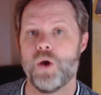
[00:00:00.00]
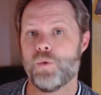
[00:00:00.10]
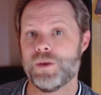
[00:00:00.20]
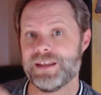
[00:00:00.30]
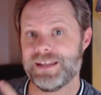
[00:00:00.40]

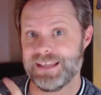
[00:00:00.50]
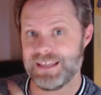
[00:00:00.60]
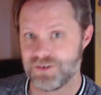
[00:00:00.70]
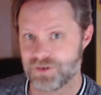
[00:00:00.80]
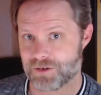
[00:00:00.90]
We can
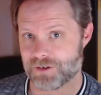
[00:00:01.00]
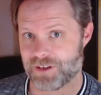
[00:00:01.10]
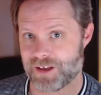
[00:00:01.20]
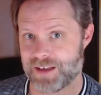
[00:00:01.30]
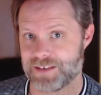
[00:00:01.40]

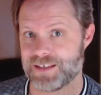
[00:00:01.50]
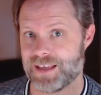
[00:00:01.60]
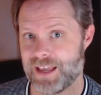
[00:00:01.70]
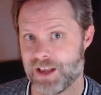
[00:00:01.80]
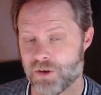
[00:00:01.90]
internalize
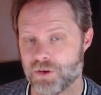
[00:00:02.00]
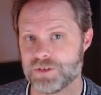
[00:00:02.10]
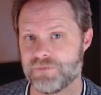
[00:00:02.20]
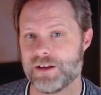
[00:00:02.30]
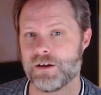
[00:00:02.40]
and
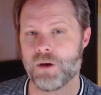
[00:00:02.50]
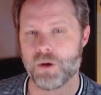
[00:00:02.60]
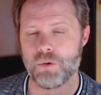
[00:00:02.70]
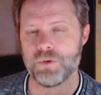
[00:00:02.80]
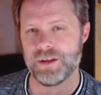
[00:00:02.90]
cultivate our
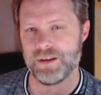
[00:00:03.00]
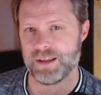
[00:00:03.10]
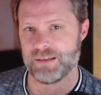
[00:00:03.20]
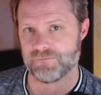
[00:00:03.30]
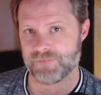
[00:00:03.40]
own
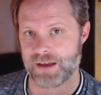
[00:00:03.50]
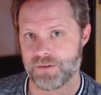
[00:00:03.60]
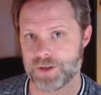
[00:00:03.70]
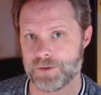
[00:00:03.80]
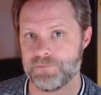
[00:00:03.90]
innate
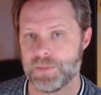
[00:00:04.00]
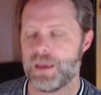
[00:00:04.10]
value